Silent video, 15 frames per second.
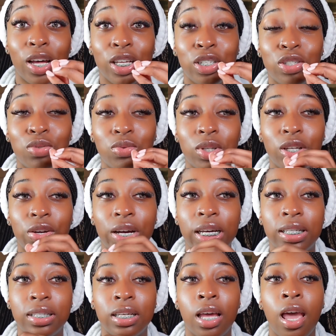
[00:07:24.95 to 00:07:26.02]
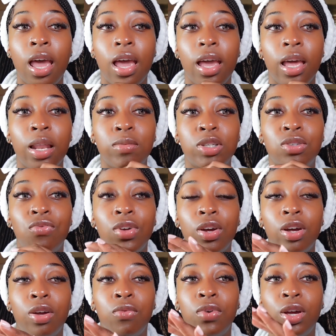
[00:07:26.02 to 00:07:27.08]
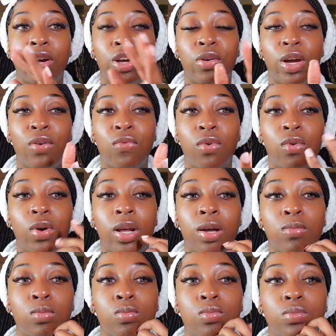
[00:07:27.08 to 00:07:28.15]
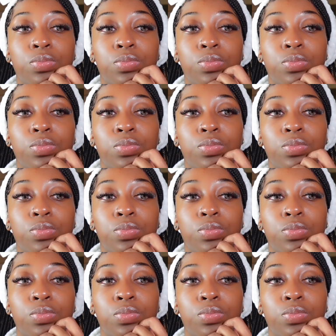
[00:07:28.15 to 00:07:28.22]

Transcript: It's just really crazy, and I'm just very, very grateful, and I'm